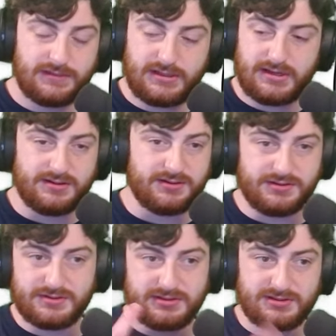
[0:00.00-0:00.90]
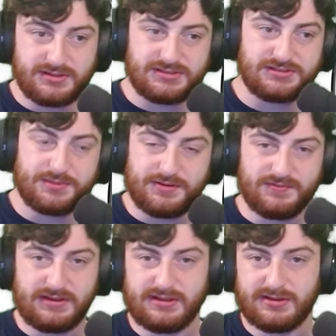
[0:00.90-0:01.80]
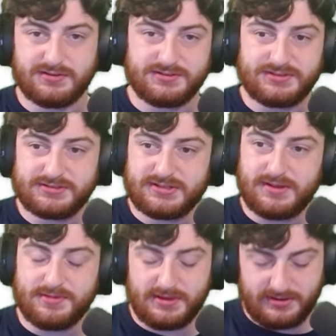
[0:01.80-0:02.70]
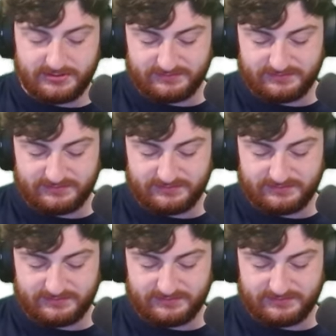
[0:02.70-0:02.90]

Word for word: I don't know, you can click some other videos or something.